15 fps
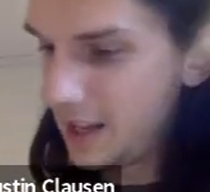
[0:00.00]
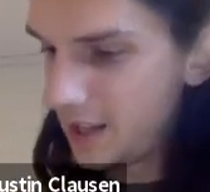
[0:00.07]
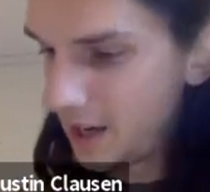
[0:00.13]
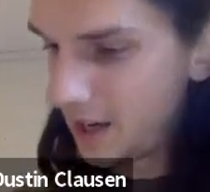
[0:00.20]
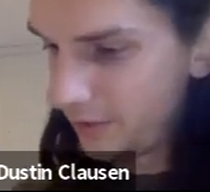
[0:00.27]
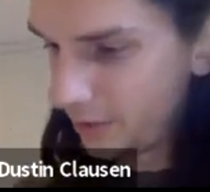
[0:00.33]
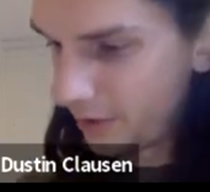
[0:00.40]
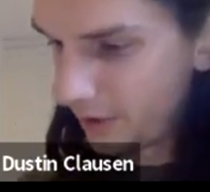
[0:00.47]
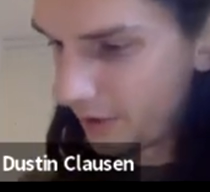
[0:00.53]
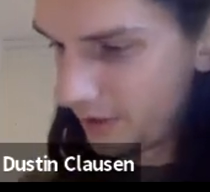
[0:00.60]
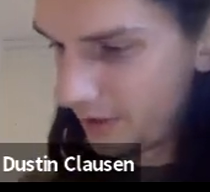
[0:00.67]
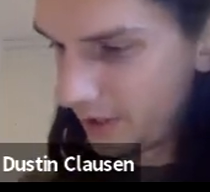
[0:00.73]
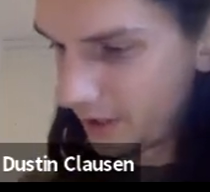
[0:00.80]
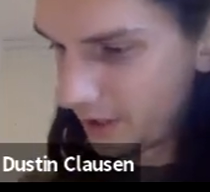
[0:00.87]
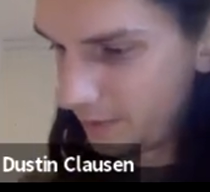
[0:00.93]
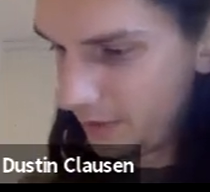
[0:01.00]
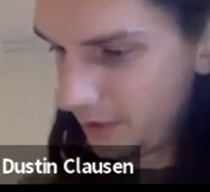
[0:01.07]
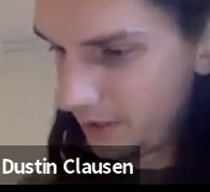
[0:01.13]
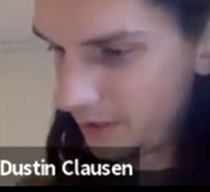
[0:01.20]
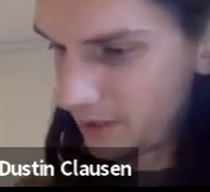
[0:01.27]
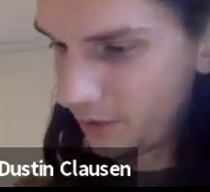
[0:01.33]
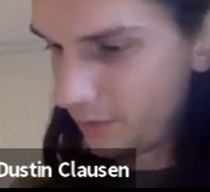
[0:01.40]
therefore it can
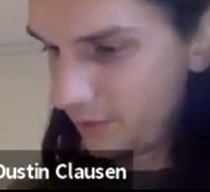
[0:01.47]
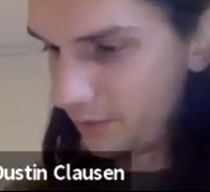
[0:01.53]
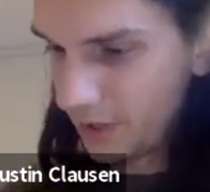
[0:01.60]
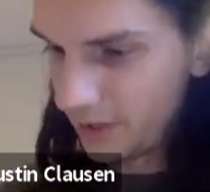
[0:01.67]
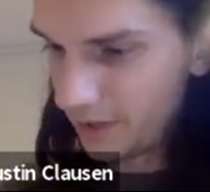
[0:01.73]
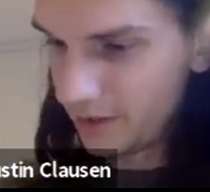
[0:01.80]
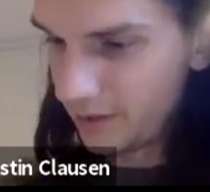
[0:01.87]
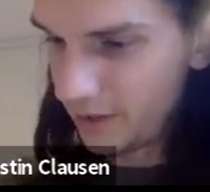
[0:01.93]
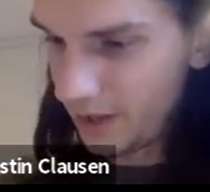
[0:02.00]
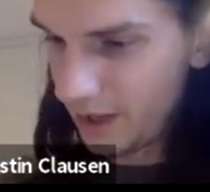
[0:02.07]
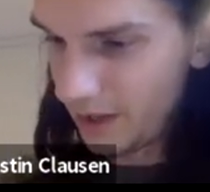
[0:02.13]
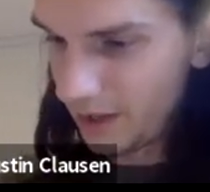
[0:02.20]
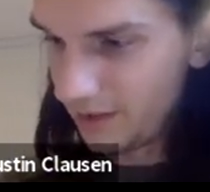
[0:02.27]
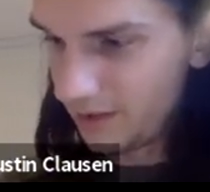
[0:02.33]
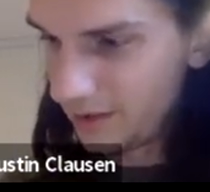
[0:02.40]
be, so, well, yeah,